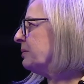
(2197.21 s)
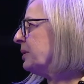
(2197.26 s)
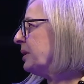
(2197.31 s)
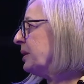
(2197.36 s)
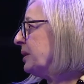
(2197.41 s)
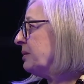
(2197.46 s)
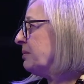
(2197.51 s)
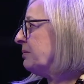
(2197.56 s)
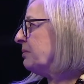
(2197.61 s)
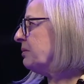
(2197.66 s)

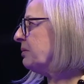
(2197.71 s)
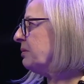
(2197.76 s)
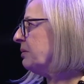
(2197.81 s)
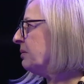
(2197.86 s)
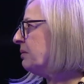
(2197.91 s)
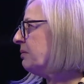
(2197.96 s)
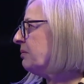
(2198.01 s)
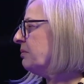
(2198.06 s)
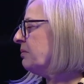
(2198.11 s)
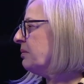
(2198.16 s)
in,
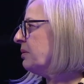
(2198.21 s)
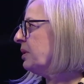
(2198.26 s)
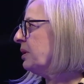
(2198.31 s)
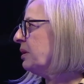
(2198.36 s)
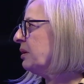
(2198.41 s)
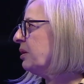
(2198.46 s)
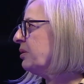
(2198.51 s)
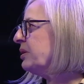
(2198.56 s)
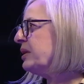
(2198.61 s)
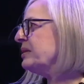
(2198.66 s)

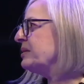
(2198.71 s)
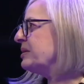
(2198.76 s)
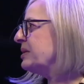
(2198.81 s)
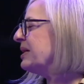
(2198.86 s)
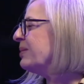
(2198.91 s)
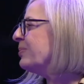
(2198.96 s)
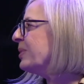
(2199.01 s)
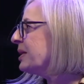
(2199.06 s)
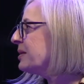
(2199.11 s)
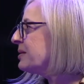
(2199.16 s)
you know, these
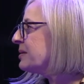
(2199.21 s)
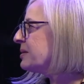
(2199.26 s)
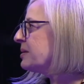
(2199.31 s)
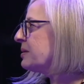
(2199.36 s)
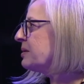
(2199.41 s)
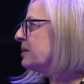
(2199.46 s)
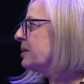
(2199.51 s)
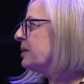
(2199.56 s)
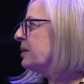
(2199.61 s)
gimmicks.